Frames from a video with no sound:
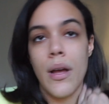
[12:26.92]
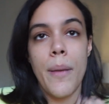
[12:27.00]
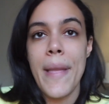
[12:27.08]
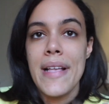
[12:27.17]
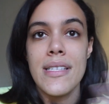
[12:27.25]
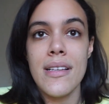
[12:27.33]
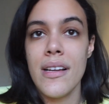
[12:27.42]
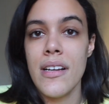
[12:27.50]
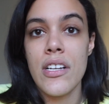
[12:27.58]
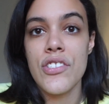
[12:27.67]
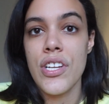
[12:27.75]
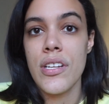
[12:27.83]
Amazing
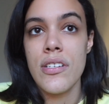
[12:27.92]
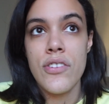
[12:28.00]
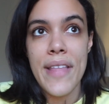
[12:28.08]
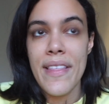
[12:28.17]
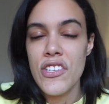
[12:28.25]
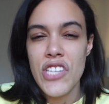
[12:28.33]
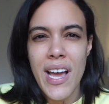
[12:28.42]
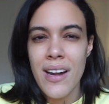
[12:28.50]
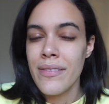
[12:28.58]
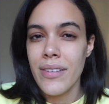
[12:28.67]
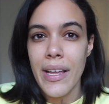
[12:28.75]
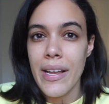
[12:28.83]
condition. I think she had
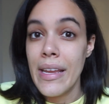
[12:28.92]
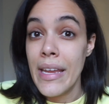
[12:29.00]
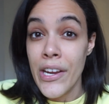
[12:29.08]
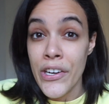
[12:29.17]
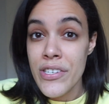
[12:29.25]
it for like a year or